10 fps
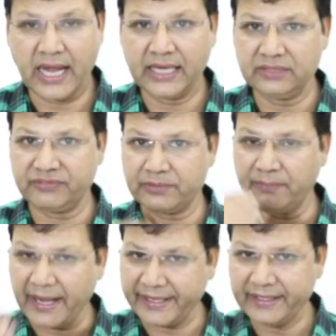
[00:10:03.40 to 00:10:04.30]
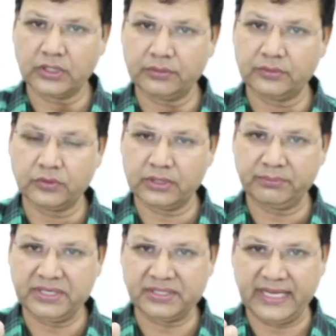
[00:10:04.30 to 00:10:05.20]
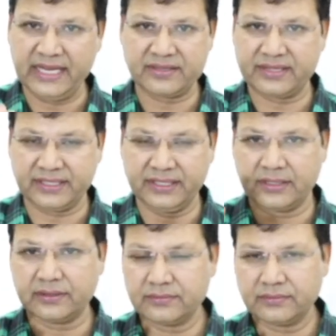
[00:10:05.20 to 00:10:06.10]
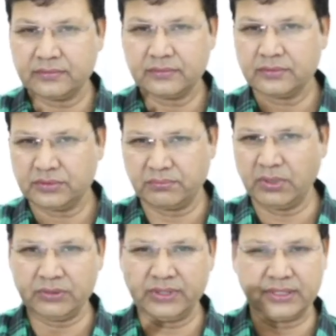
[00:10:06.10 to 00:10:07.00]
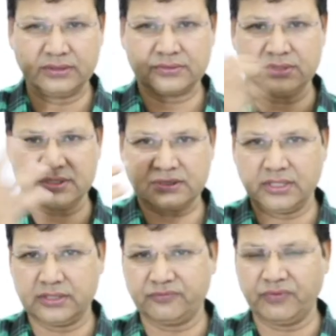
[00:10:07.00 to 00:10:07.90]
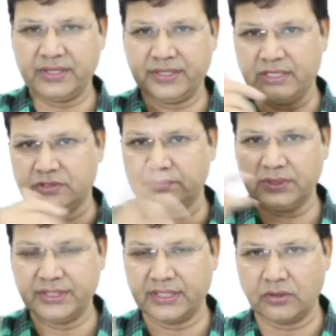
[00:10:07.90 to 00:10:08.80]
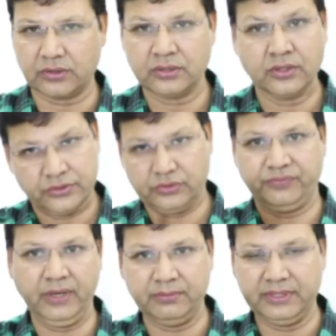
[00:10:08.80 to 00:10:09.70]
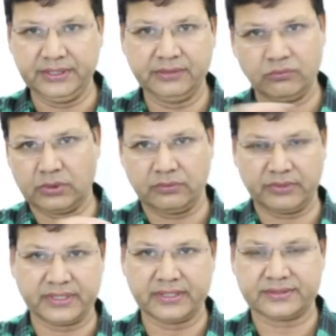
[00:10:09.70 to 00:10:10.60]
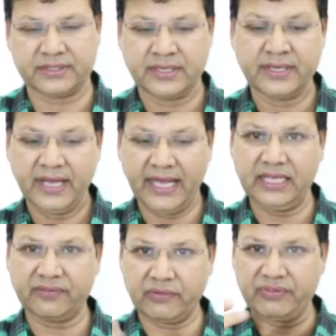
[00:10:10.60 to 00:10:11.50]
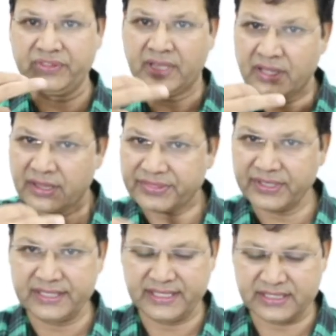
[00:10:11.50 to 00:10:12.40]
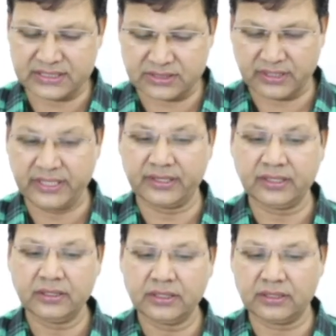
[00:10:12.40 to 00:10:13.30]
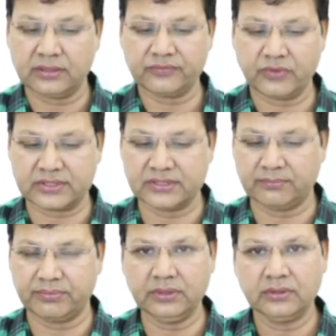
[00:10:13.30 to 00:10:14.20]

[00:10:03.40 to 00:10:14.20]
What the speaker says: live with my, you can mention anything here. Your brother, your sister, your father, your mother, or your family, whatever it is. I have given three things together. For example,